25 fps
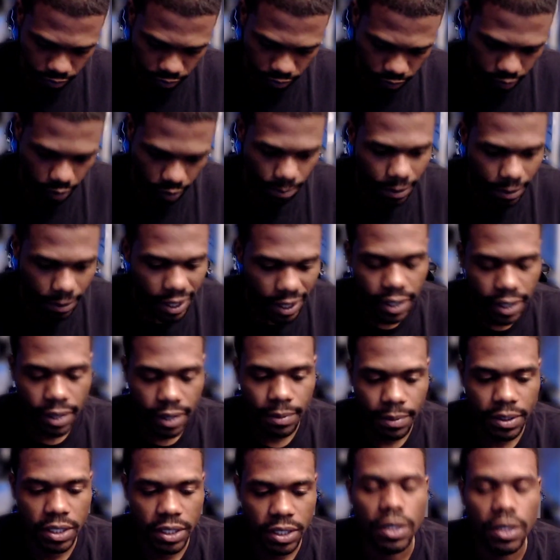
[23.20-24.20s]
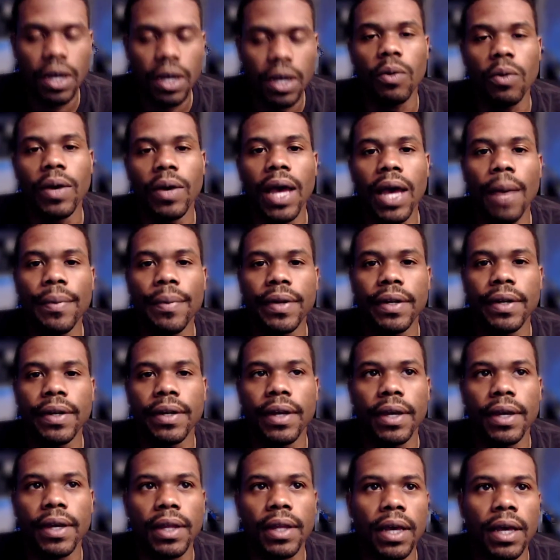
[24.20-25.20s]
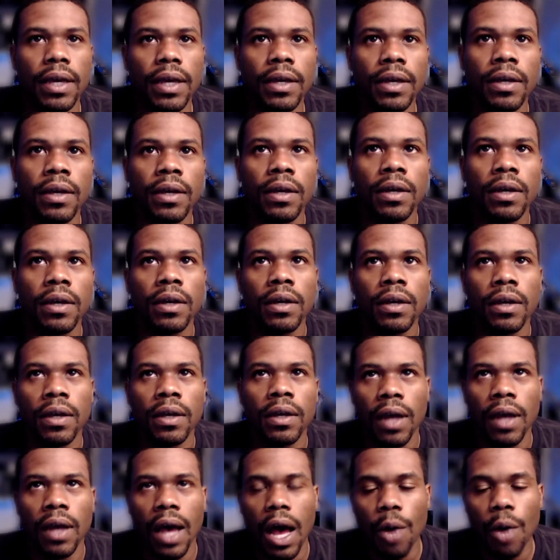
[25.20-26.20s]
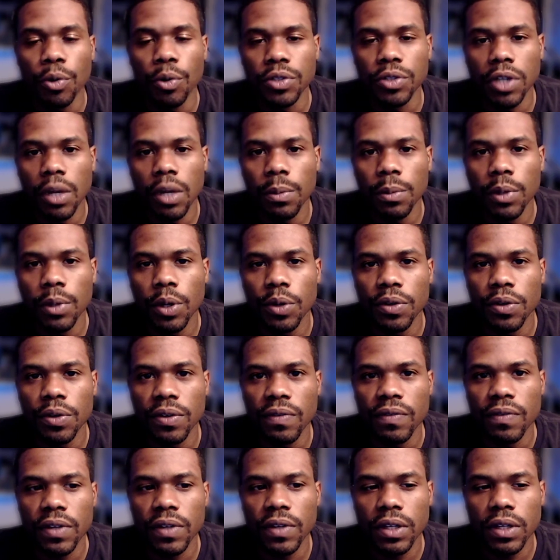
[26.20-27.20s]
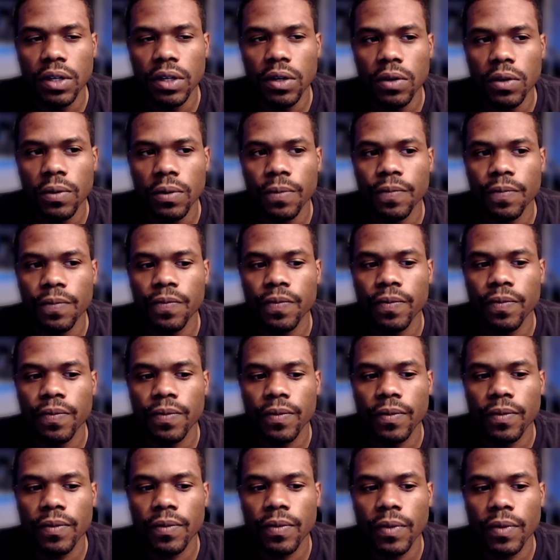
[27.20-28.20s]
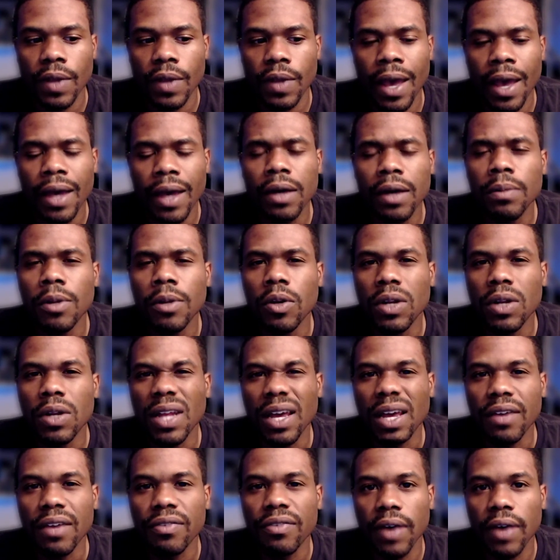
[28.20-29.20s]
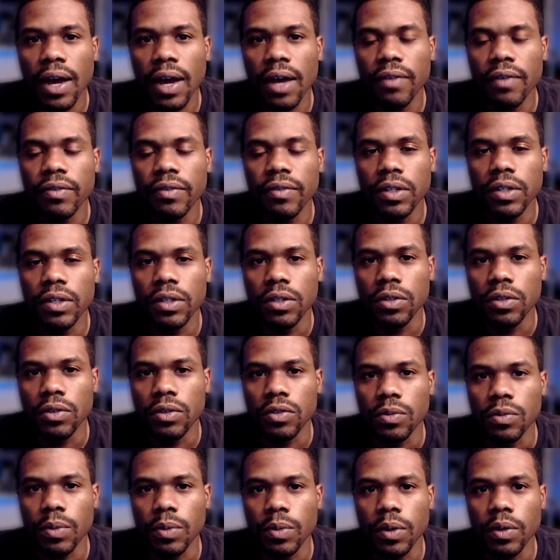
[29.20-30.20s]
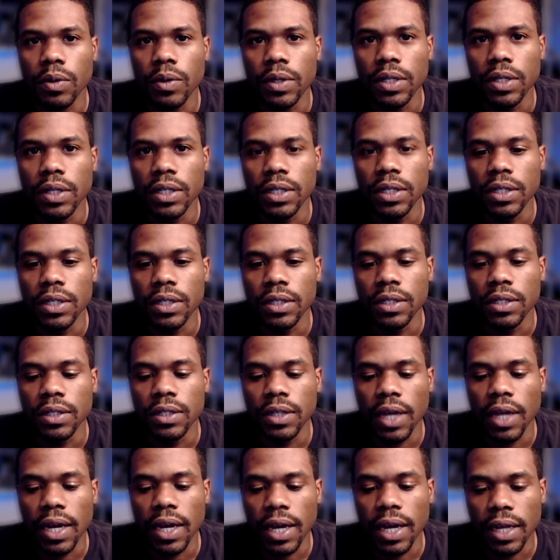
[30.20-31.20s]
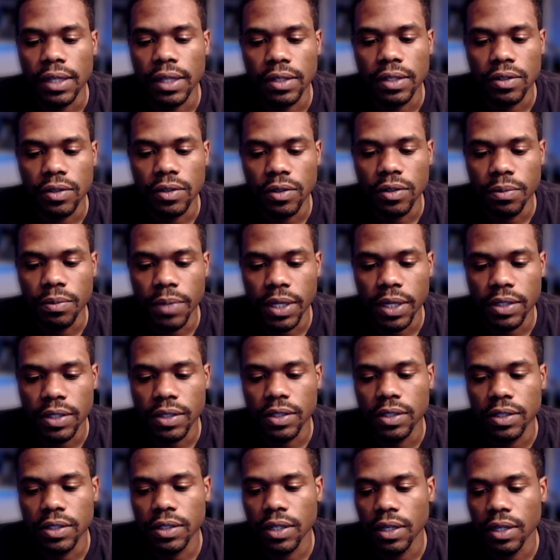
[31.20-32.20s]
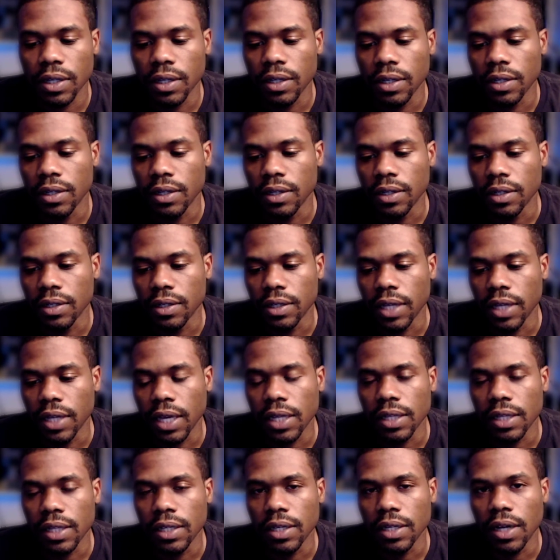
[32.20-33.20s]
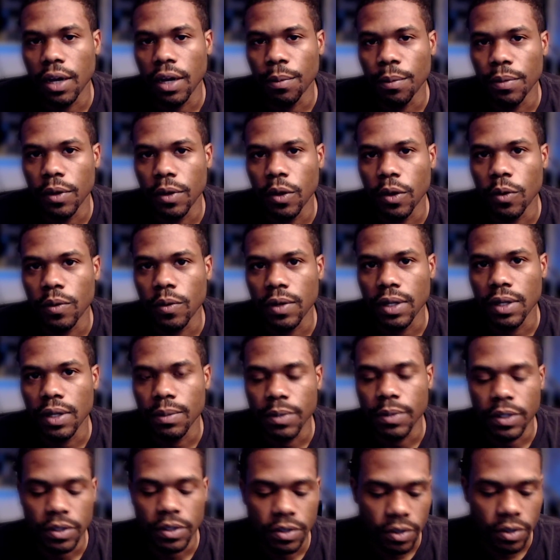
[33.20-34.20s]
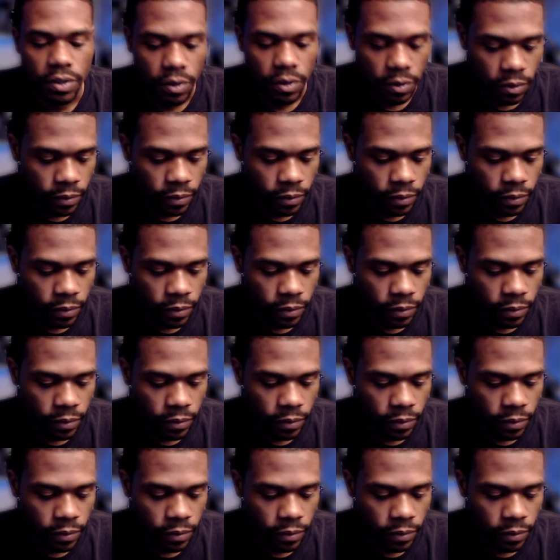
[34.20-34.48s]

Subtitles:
Man, I'm going to tell y'all what happened today. Like, I was uploading a video. Had uploaded like 5 videos, bro, and then I got this little message saying daily upload limit. So,